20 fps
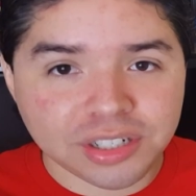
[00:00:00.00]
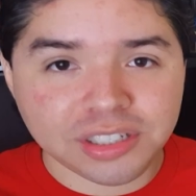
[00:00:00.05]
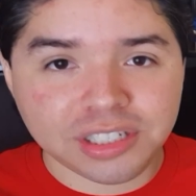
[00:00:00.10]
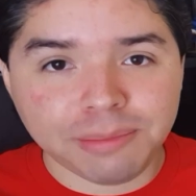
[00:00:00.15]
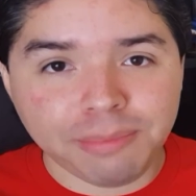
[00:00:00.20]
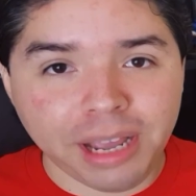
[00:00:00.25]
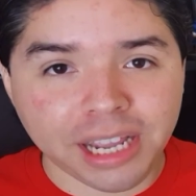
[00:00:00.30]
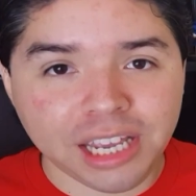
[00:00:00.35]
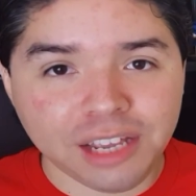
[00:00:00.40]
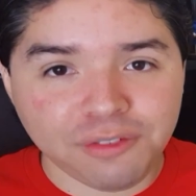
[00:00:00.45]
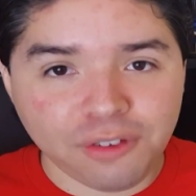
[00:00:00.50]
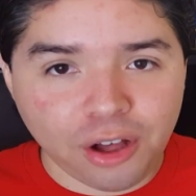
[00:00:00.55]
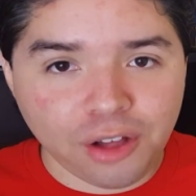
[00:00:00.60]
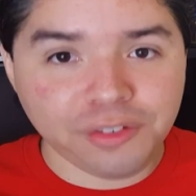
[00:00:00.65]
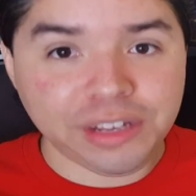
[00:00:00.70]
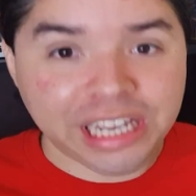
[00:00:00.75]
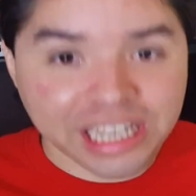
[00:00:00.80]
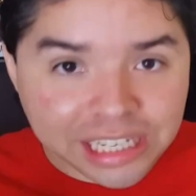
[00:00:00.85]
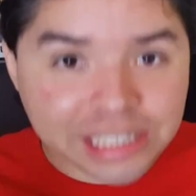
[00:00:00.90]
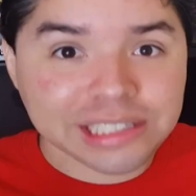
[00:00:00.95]
to Mega
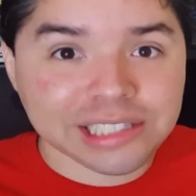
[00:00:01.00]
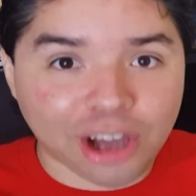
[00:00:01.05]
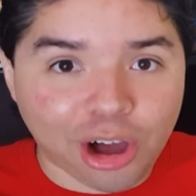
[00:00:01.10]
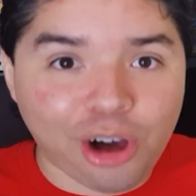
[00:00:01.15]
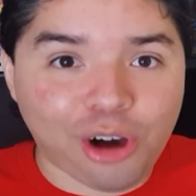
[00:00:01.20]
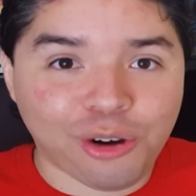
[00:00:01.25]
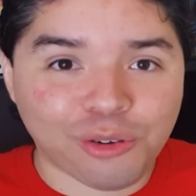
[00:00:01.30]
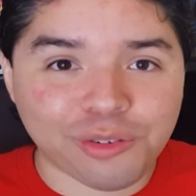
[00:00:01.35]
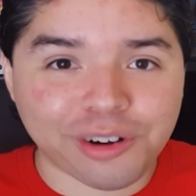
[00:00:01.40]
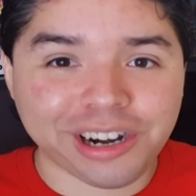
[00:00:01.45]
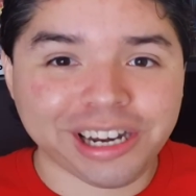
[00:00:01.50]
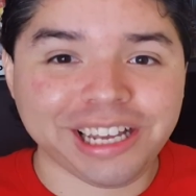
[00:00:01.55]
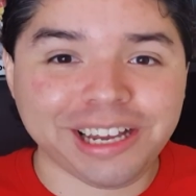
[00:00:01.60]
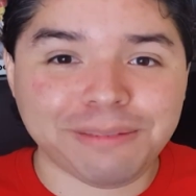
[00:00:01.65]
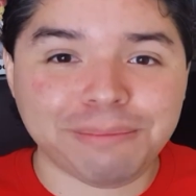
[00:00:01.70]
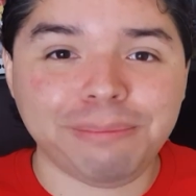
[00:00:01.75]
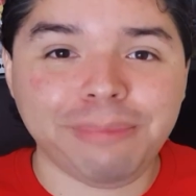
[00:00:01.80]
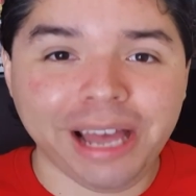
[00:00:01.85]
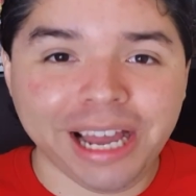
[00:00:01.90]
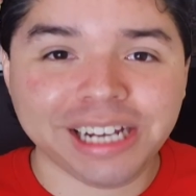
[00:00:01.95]
Evolve. He's already a
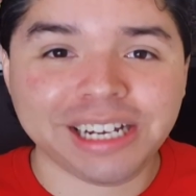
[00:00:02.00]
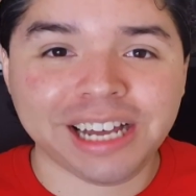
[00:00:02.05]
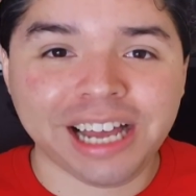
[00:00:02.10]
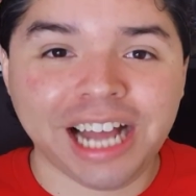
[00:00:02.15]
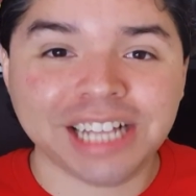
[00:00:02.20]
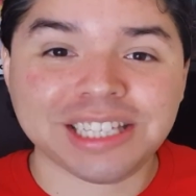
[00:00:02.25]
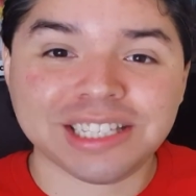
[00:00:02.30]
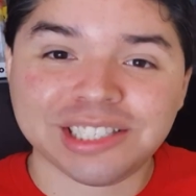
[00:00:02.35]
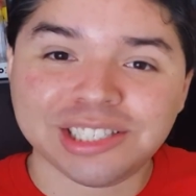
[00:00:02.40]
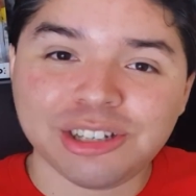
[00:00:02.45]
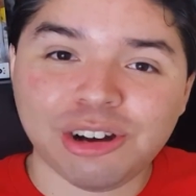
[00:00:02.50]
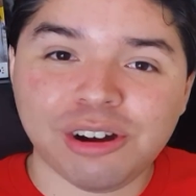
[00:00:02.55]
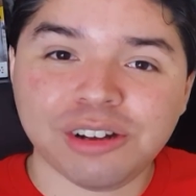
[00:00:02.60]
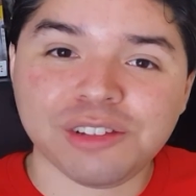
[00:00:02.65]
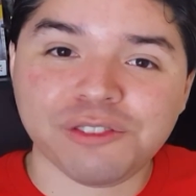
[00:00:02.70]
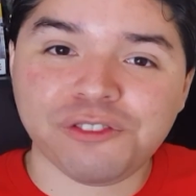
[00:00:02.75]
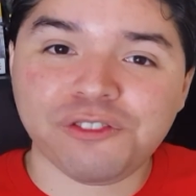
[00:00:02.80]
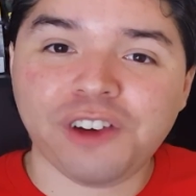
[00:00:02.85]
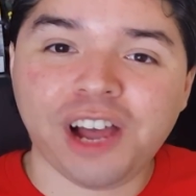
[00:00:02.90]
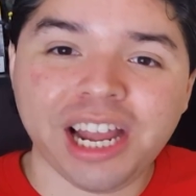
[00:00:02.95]
Mega at the start of
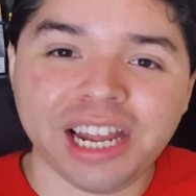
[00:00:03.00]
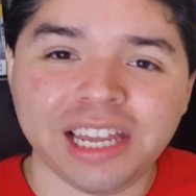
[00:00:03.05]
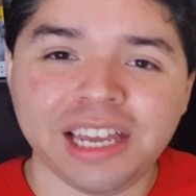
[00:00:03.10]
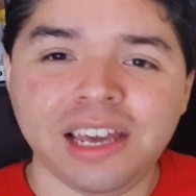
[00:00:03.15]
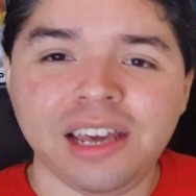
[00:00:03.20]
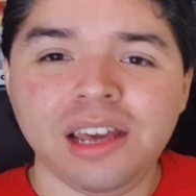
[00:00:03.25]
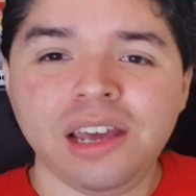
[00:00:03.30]
the fight,